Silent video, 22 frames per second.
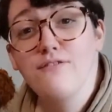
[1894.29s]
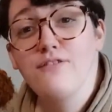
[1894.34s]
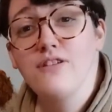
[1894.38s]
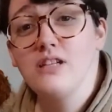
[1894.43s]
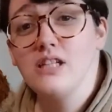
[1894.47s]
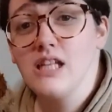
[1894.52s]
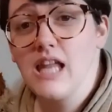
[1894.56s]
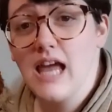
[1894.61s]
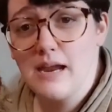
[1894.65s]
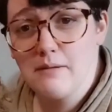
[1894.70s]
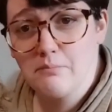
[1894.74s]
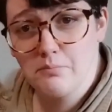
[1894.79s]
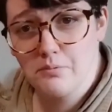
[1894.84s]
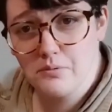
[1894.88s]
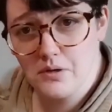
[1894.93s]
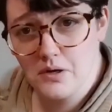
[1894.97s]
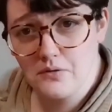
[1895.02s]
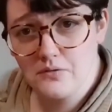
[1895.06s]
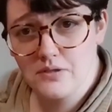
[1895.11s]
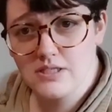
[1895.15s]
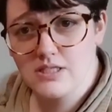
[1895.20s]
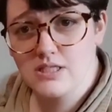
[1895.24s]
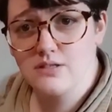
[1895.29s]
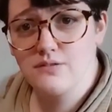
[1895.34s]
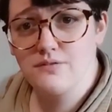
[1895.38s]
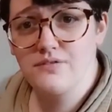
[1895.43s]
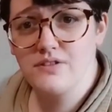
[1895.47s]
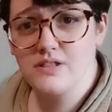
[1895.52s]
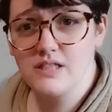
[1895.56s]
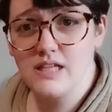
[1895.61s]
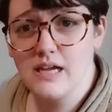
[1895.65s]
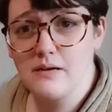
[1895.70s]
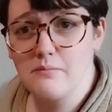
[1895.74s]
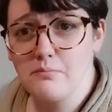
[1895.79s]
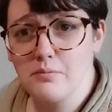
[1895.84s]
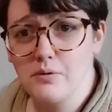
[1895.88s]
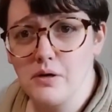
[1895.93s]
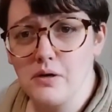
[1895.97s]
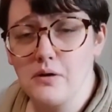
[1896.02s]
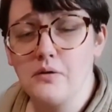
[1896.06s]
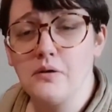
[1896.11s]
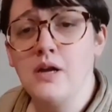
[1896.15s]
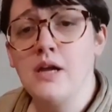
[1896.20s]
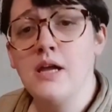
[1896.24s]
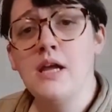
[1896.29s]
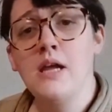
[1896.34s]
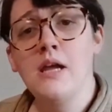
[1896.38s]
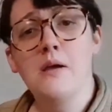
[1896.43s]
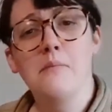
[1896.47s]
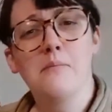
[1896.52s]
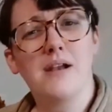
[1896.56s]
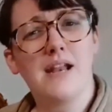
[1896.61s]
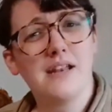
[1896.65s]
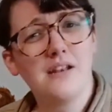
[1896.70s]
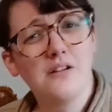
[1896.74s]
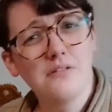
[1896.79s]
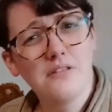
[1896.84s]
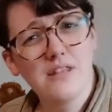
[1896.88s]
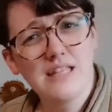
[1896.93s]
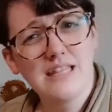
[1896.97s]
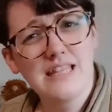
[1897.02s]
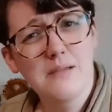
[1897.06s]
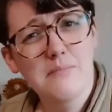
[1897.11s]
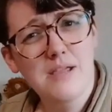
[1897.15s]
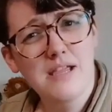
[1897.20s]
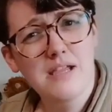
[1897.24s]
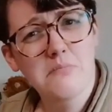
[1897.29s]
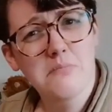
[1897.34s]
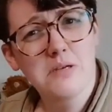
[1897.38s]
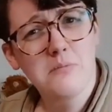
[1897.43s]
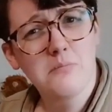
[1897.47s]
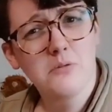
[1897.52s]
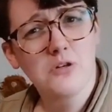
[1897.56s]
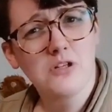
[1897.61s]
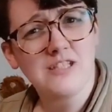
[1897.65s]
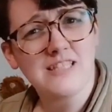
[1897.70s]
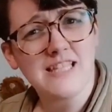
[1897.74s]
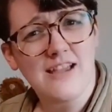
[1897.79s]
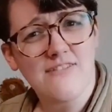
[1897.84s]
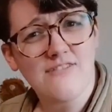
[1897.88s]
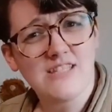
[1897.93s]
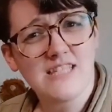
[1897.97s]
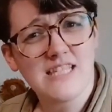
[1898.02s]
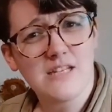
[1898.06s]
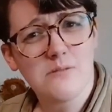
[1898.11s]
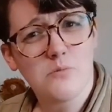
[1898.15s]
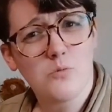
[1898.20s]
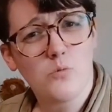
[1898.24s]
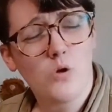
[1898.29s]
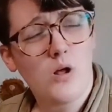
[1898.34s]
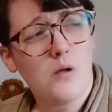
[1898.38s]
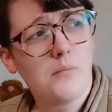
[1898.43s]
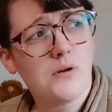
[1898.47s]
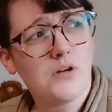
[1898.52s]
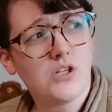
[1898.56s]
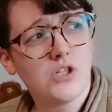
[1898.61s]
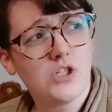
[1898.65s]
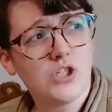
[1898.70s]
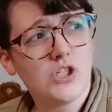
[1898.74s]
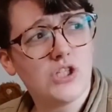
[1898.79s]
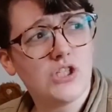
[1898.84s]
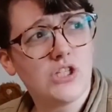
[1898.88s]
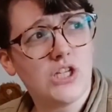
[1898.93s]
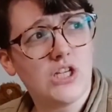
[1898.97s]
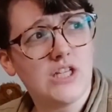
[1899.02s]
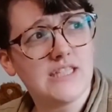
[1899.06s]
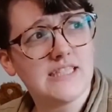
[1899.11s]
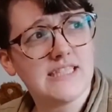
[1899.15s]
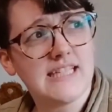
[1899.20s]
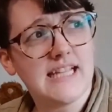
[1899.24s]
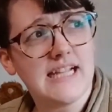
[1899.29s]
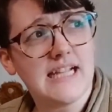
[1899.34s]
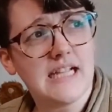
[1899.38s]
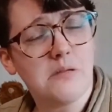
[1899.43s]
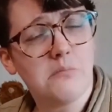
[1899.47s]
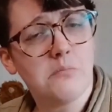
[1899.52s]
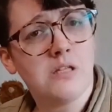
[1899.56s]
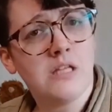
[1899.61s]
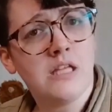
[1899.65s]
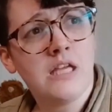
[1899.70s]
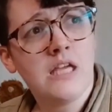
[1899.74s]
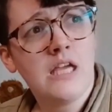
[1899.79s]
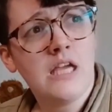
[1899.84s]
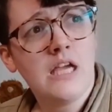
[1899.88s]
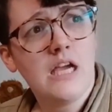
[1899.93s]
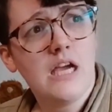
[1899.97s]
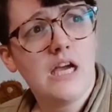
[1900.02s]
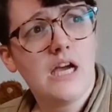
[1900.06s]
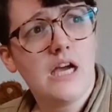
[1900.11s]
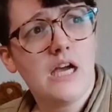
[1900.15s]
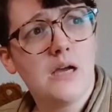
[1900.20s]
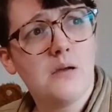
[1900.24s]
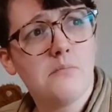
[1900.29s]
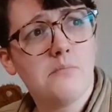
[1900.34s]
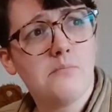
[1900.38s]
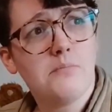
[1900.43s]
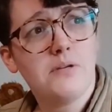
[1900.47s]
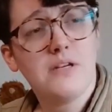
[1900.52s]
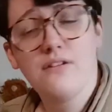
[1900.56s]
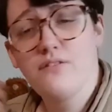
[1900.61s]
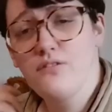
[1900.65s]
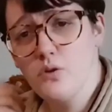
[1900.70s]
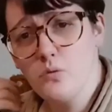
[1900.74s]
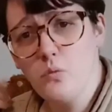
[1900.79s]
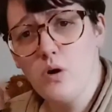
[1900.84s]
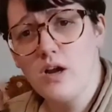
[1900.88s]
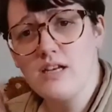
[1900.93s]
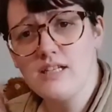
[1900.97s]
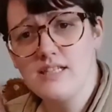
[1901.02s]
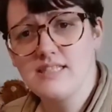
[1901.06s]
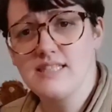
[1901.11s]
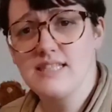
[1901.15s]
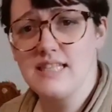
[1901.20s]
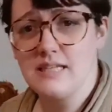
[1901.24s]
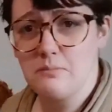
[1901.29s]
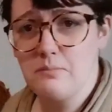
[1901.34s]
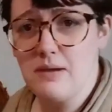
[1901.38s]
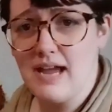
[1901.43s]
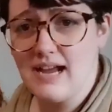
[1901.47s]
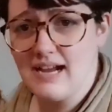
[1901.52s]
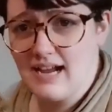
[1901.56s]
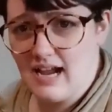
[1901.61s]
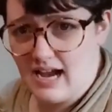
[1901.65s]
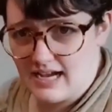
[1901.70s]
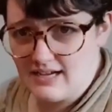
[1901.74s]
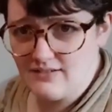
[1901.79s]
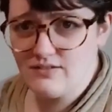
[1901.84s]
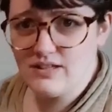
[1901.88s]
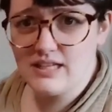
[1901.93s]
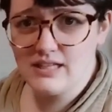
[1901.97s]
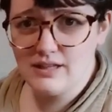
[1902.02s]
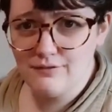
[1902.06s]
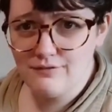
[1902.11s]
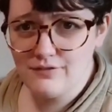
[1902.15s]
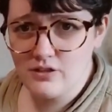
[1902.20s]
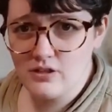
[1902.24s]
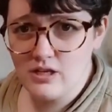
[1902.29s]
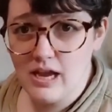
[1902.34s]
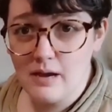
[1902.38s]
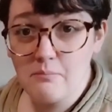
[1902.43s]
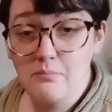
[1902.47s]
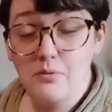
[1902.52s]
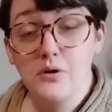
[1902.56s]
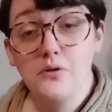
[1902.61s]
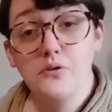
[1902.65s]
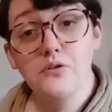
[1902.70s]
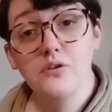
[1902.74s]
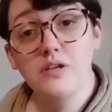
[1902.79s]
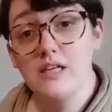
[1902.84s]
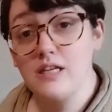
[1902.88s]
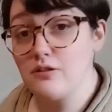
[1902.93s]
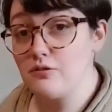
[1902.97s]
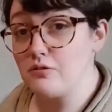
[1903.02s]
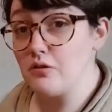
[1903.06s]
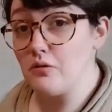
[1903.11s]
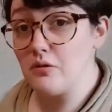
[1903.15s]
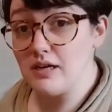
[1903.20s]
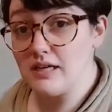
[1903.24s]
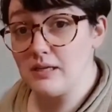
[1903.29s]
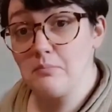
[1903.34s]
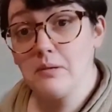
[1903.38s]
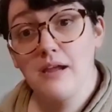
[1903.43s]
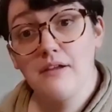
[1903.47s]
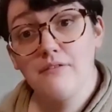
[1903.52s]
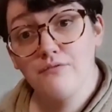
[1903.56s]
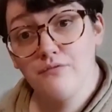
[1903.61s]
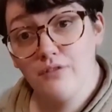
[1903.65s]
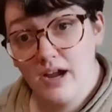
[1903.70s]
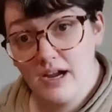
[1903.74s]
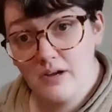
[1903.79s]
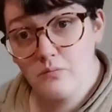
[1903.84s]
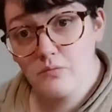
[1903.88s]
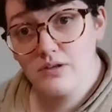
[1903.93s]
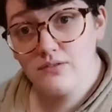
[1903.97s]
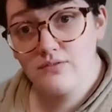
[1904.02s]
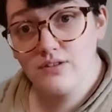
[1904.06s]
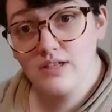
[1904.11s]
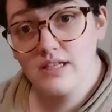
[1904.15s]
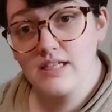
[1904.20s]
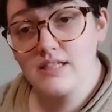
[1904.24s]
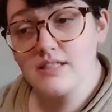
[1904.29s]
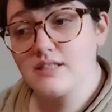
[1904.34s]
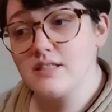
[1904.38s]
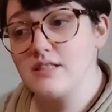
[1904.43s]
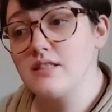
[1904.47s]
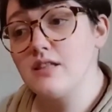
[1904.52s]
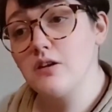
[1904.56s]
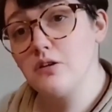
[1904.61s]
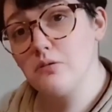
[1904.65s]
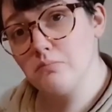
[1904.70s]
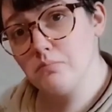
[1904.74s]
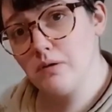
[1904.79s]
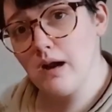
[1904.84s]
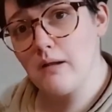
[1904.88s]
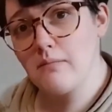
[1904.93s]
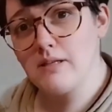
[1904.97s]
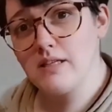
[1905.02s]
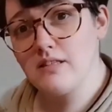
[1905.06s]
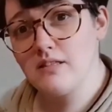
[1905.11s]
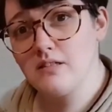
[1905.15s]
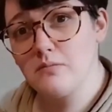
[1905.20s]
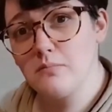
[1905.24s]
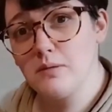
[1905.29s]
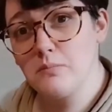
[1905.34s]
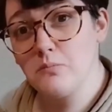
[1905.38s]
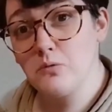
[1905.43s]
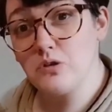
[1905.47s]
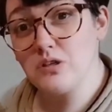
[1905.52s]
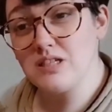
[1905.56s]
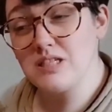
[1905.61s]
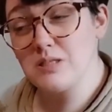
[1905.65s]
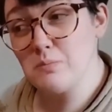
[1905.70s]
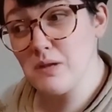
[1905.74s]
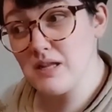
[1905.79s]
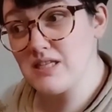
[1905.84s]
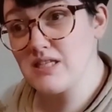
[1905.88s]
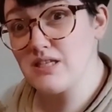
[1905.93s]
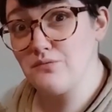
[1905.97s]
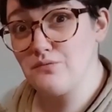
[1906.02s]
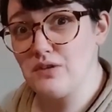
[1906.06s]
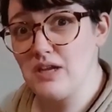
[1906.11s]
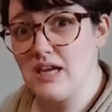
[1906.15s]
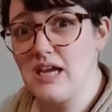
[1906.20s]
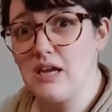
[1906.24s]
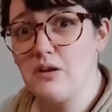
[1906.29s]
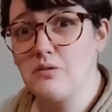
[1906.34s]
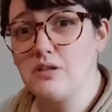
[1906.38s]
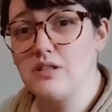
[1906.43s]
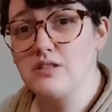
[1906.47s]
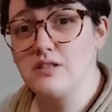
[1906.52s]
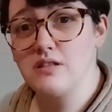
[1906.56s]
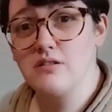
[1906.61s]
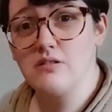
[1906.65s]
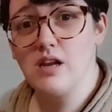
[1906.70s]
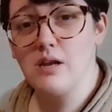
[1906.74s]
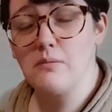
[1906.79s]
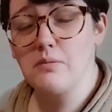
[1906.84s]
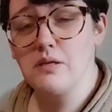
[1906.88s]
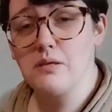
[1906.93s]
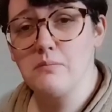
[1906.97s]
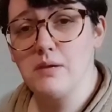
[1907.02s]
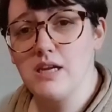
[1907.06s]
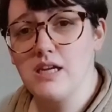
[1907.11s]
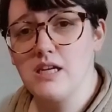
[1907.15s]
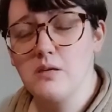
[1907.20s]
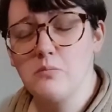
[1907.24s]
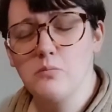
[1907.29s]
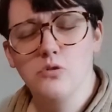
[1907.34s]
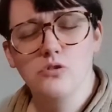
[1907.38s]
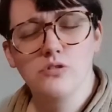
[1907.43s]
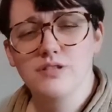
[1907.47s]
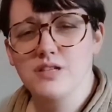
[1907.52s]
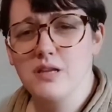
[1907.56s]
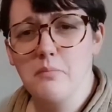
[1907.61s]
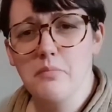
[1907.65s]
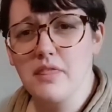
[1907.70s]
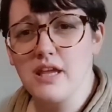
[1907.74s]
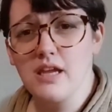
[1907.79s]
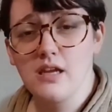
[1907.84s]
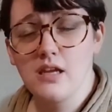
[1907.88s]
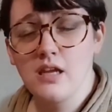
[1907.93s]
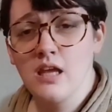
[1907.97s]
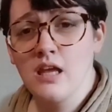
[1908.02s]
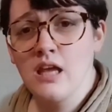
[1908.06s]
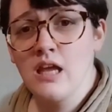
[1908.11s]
Fieldline Pro. This is a Fieldline Pro. But I don't think they make them anymore because I haven't seen them in Walmart in a good long time. But if you want a sling pack kind of like the Fieldline Pro, you can either go on eBay and find one of these. They're probably a little bit more expensive now because they're not being made anymore or something.